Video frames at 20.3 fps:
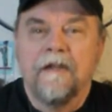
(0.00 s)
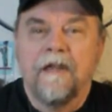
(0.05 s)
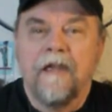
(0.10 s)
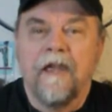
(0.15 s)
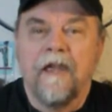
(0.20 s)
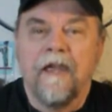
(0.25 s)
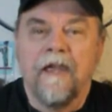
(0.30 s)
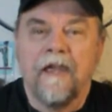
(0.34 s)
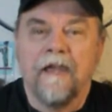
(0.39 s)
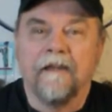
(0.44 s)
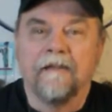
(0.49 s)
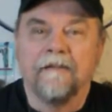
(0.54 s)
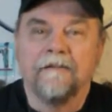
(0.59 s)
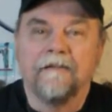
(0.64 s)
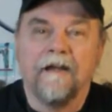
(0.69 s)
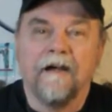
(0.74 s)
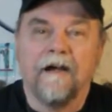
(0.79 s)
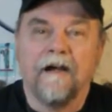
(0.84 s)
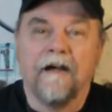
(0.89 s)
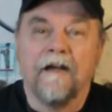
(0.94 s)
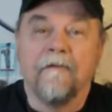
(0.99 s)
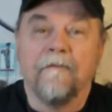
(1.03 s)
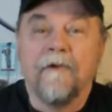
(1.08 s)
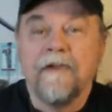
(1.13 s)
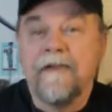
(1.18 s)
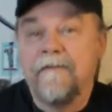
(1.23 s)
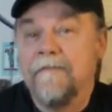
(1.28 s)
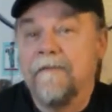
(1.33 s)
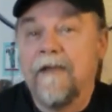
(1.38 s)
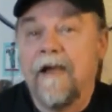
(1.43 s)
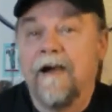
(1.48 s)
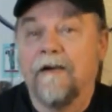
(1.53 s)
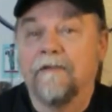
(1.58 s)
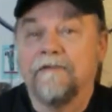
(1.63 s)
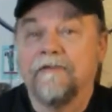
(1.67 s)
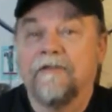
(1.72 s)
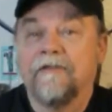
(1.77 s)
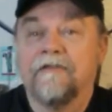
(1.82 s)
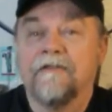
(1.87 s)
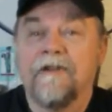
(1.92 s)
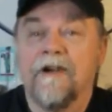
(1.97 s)
And we've now
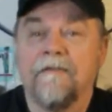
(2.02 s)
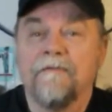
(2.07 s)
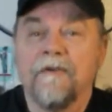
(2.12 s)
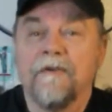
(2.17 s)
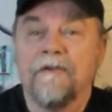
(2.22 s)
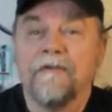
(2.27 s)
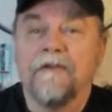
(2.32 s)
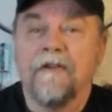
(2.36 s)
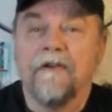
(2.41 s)
discovered